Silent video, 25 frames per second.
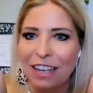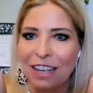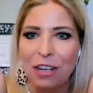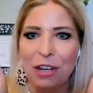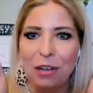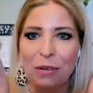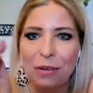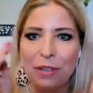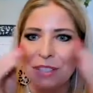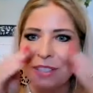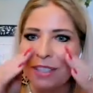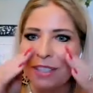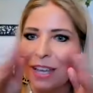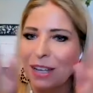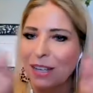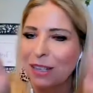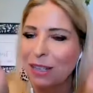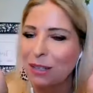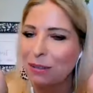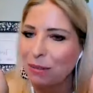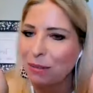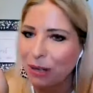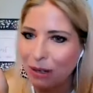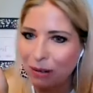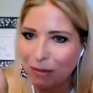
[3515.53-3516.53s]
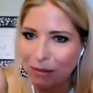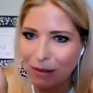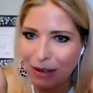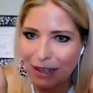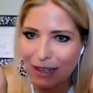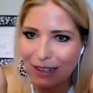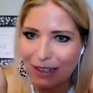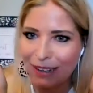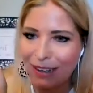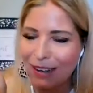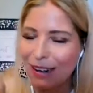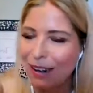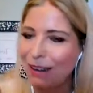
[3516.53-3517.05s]
I, I know exactly it. I where it
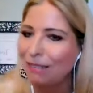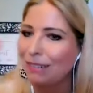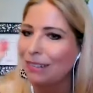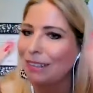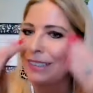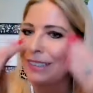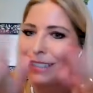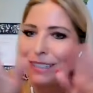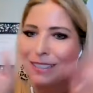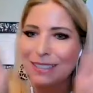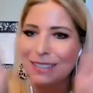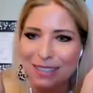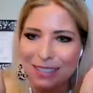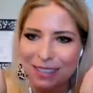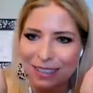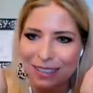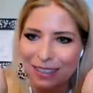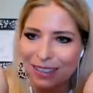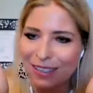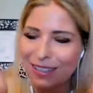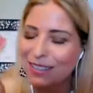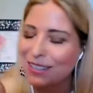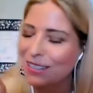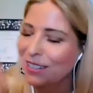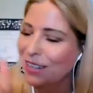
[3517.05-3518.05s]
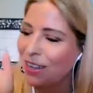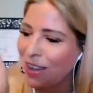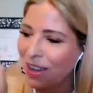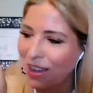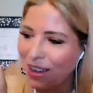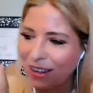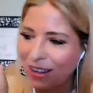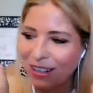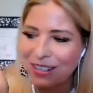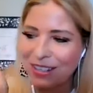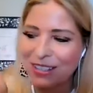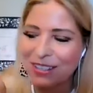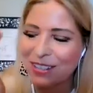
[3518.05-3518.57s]
went. I released it. It's
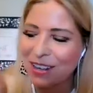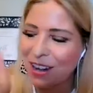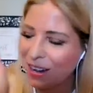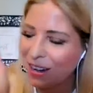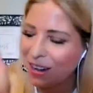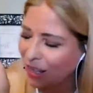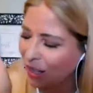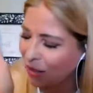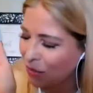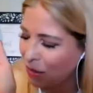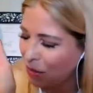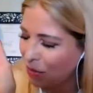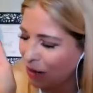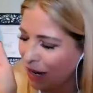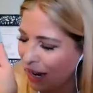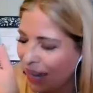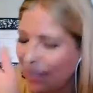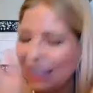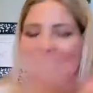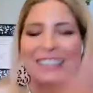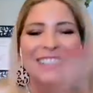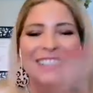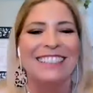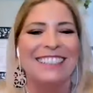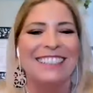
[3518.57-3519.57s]
gone. It's not coming back.